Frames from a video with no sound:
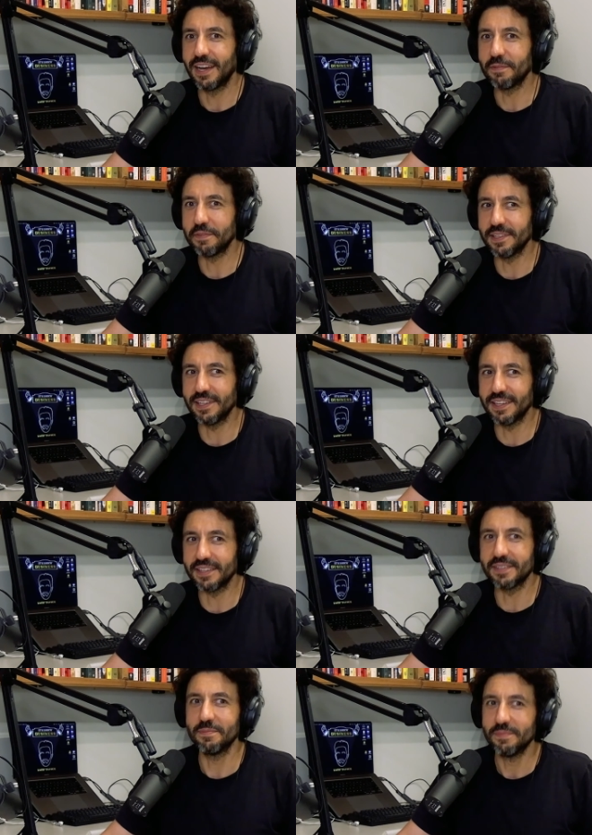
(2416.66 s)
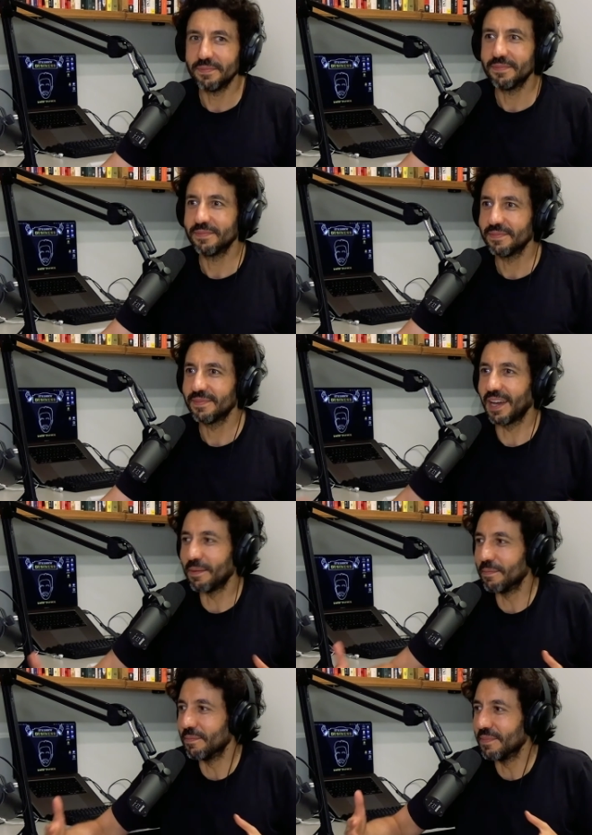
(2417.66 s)
I feel like
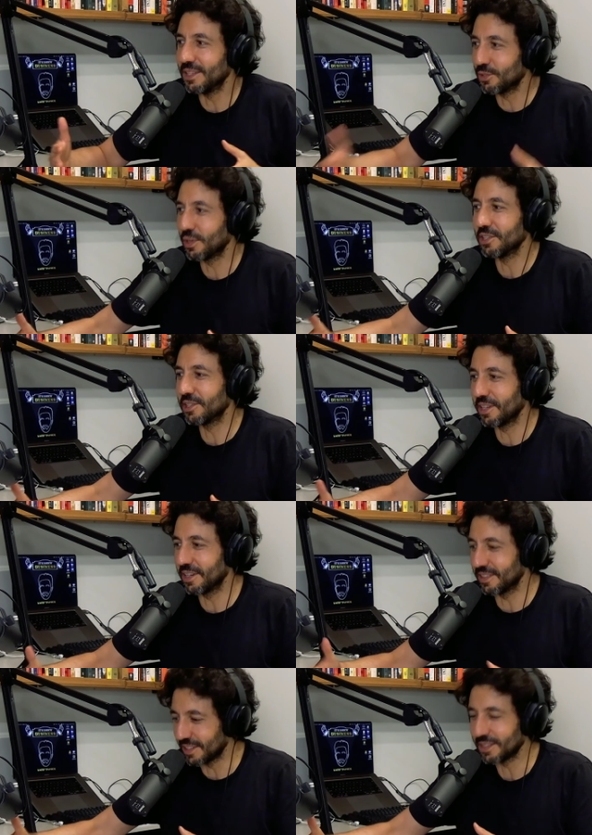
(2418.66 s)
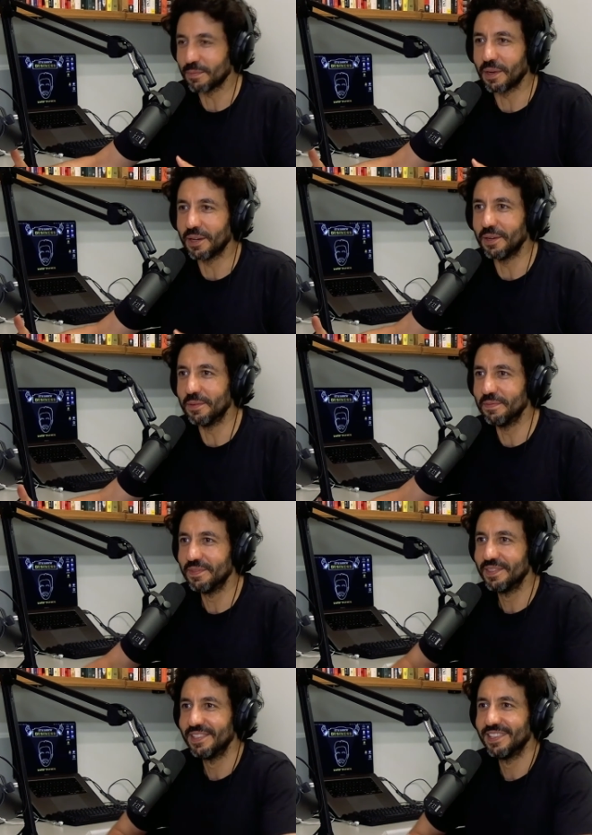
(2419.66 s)
I'm entrenched here and this is my home.